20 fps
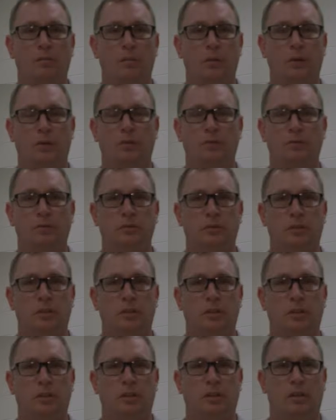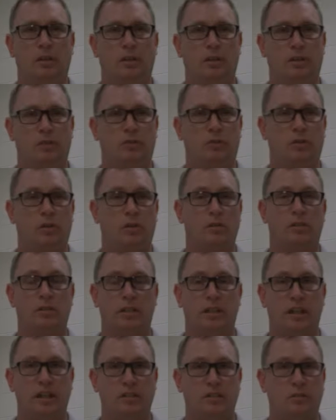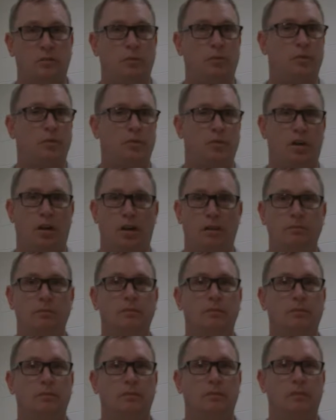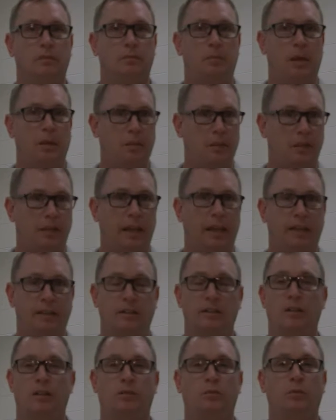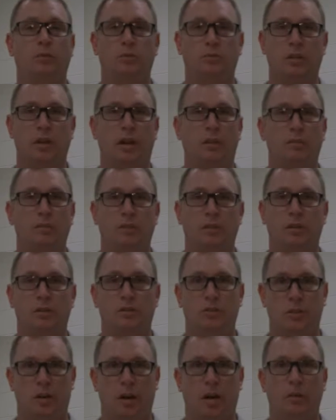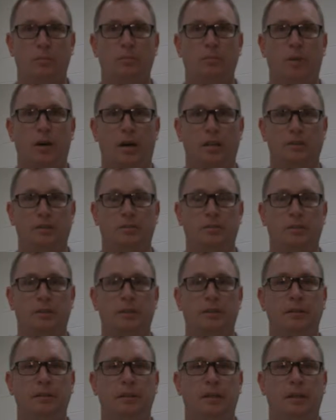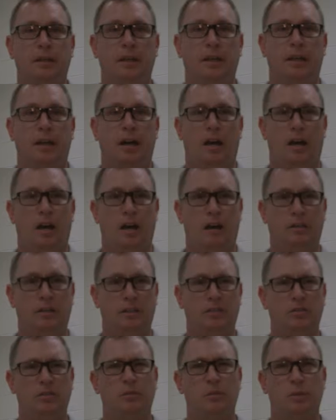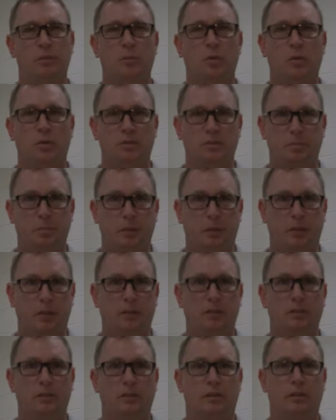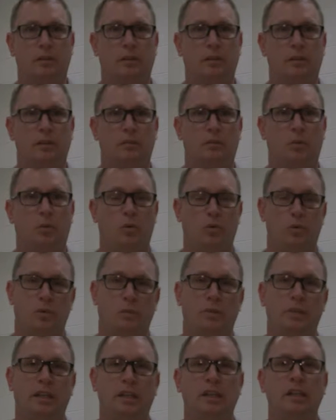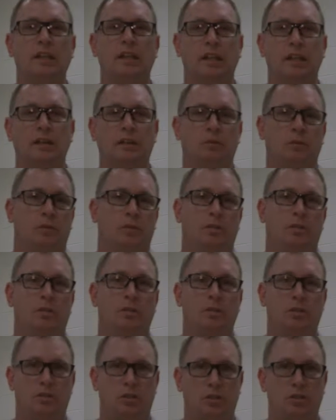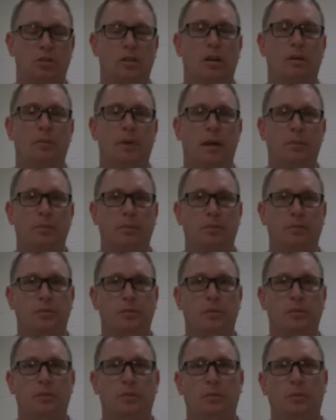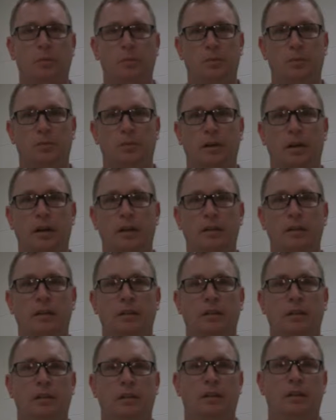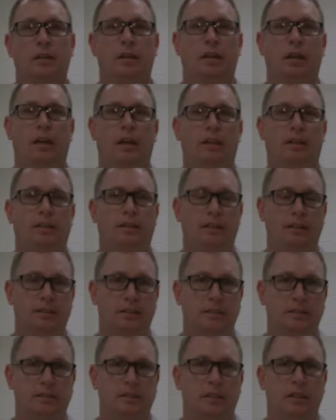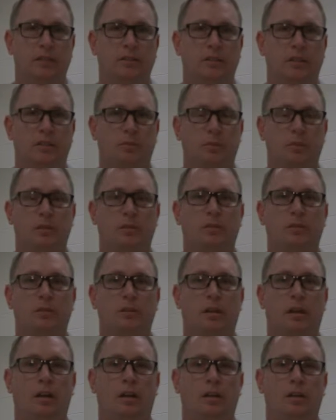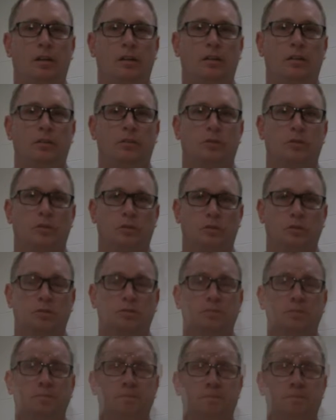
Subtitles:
build a stronger connection with the shop, maybe landing a full-time job, possibly. Gives them a little bit more experience, more than what they can get in this shop atmosphere that we provide at TCC and Chesapeake schools.